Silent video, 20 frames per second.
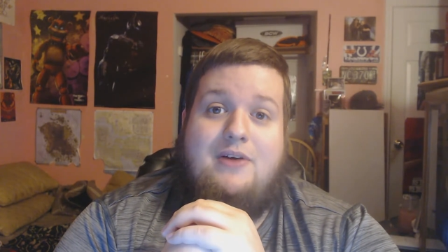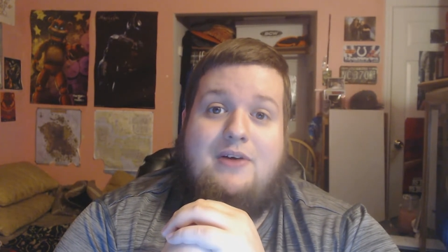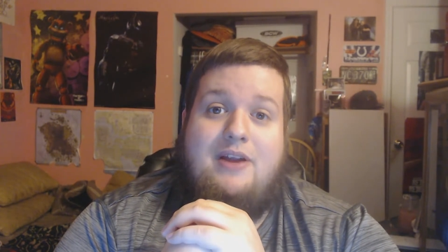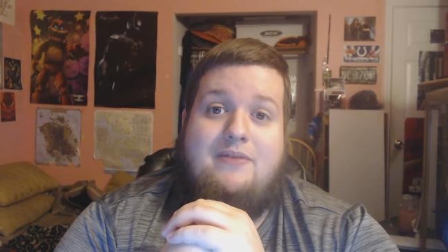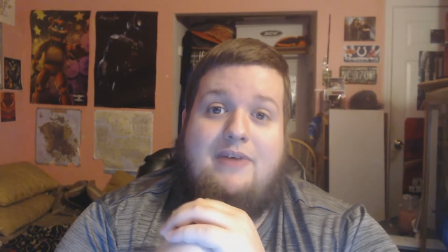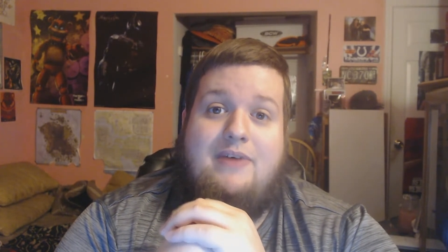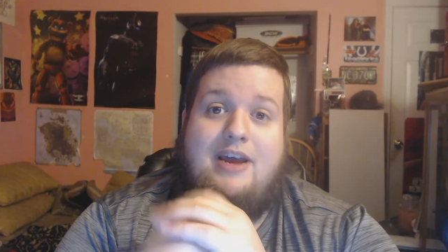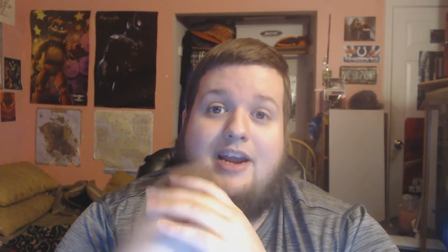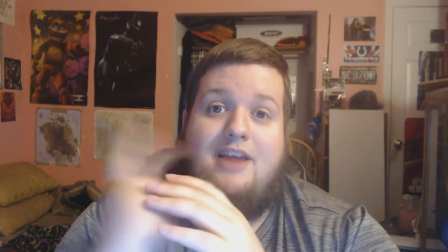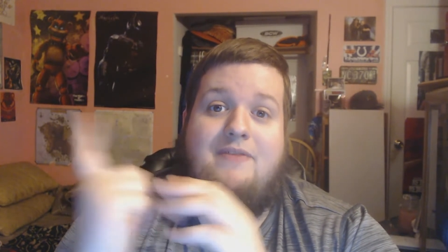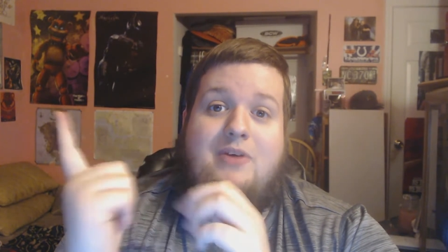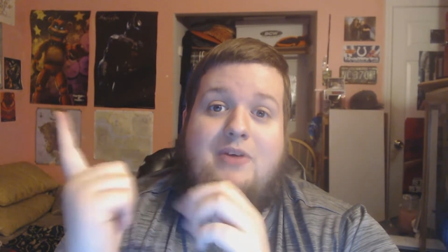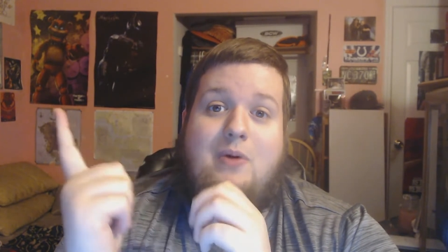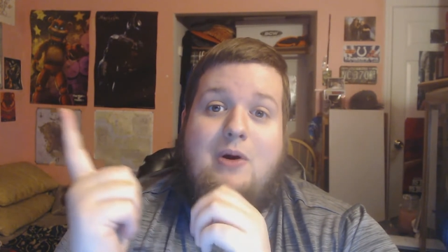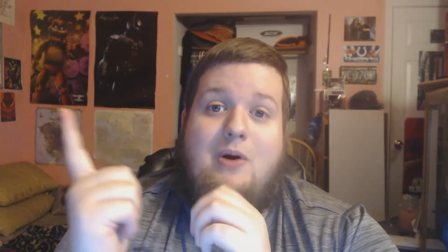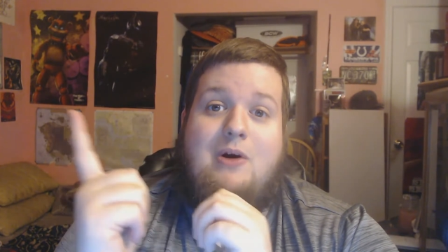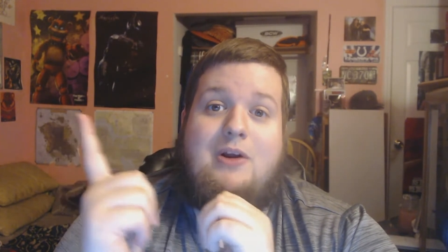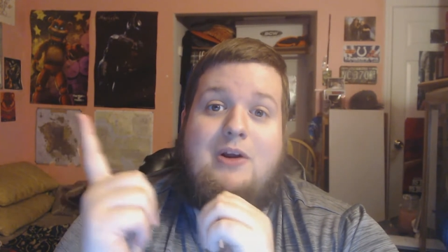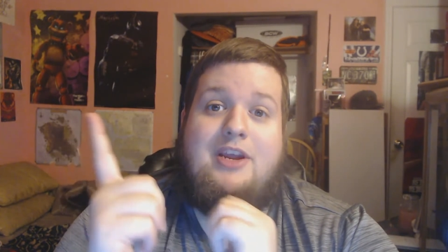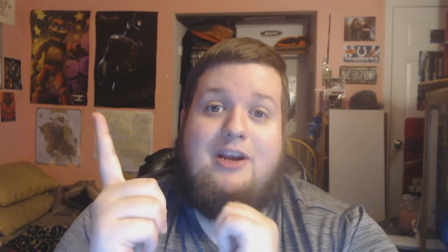In fact, if you
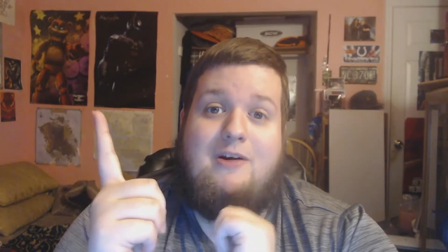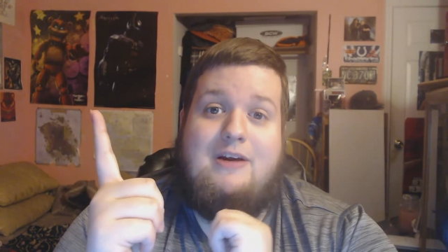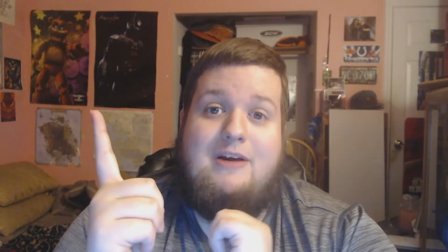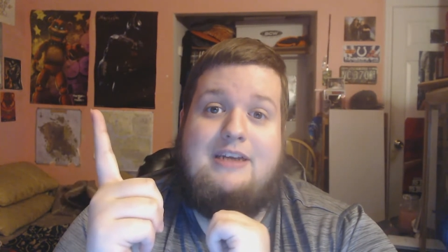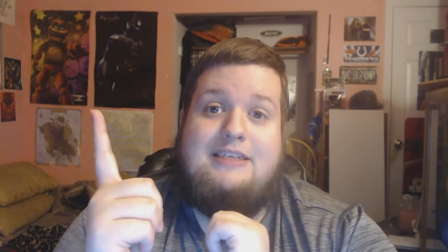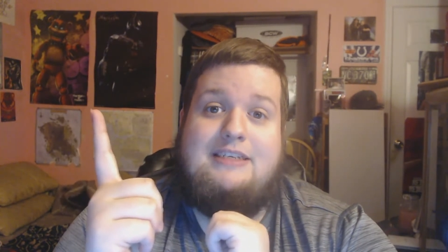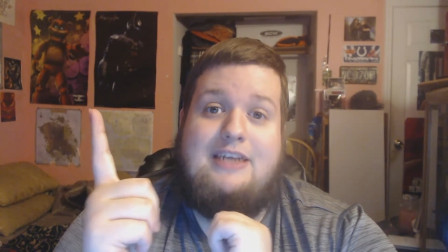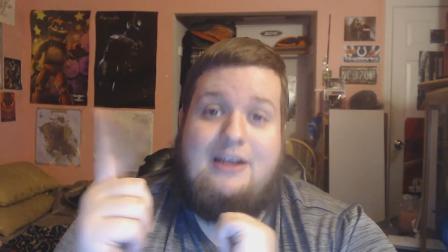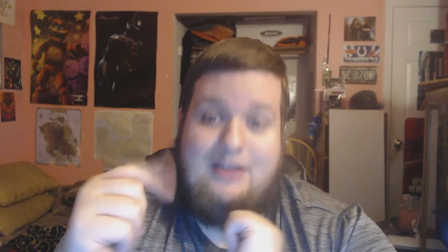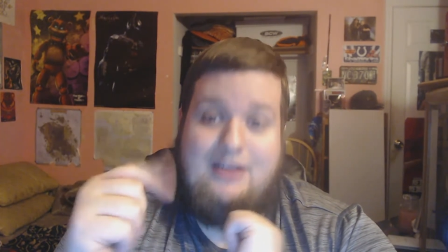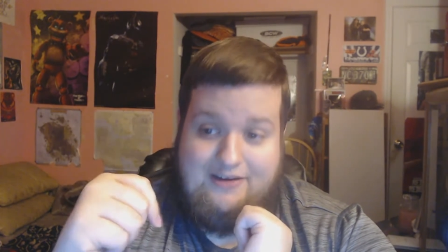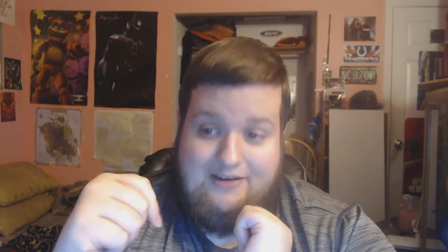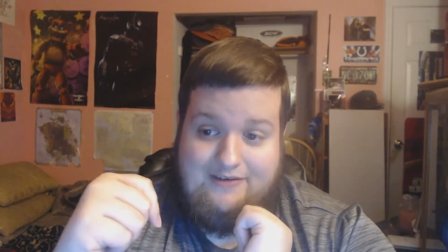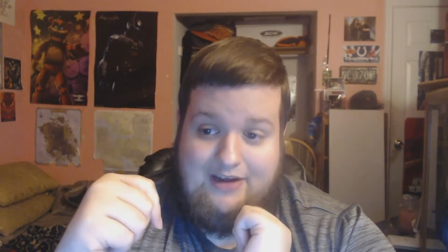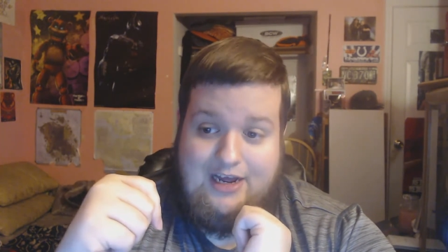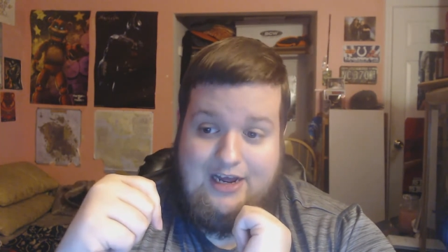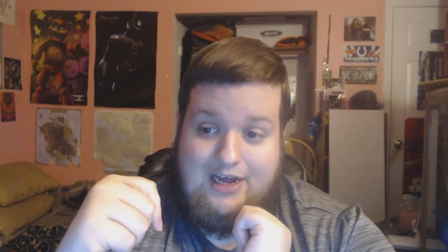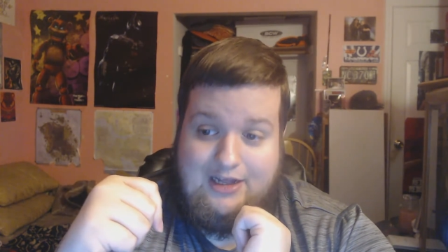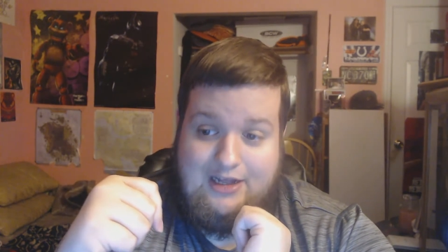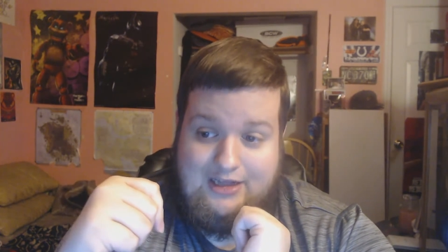are curious, I'll...
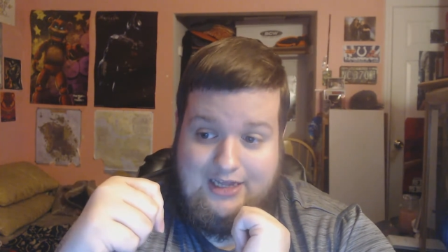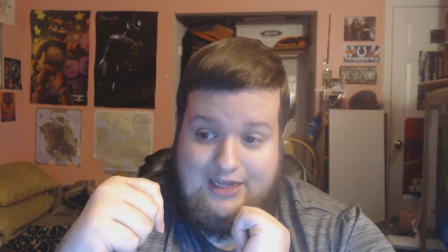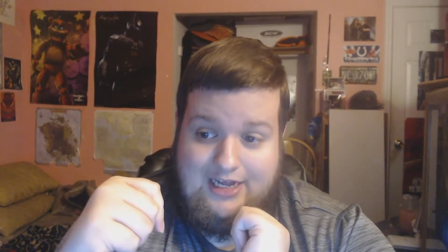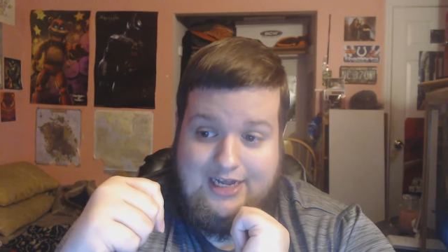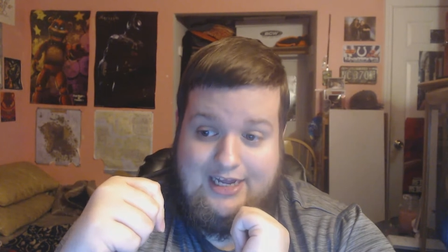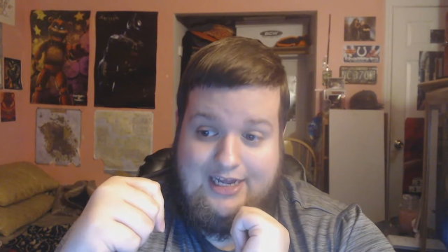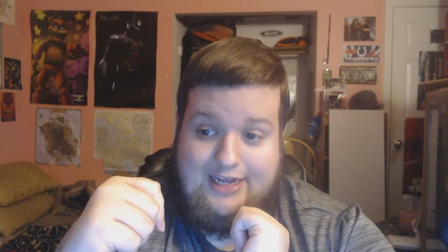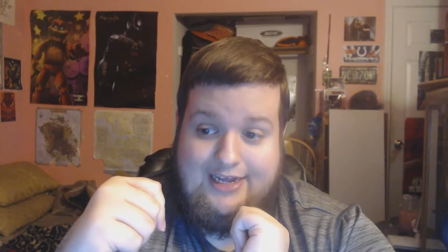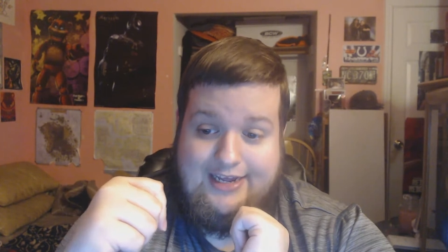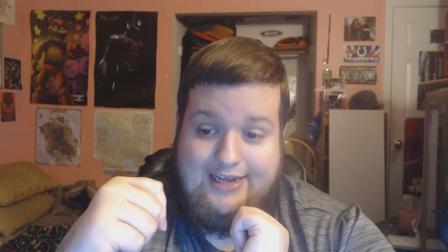I'll uh...